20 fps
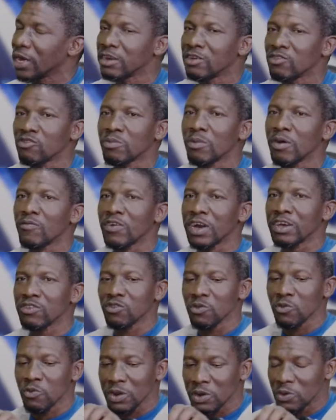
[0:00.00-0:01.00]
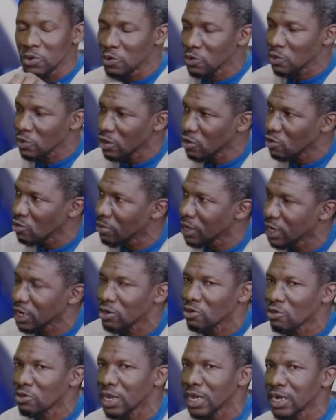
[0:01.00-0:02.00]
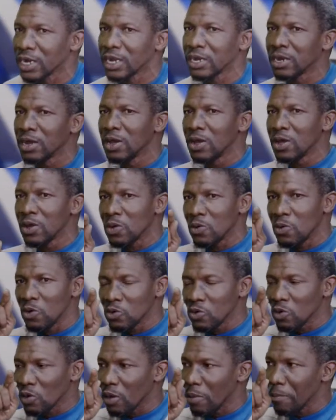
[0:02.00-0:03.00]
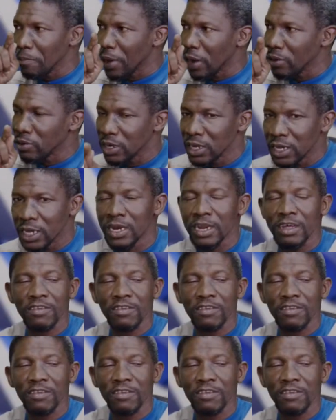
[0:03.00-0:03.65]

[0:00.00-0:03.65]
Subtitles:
and the supervisor will go to the numerator, tell that go to compound A.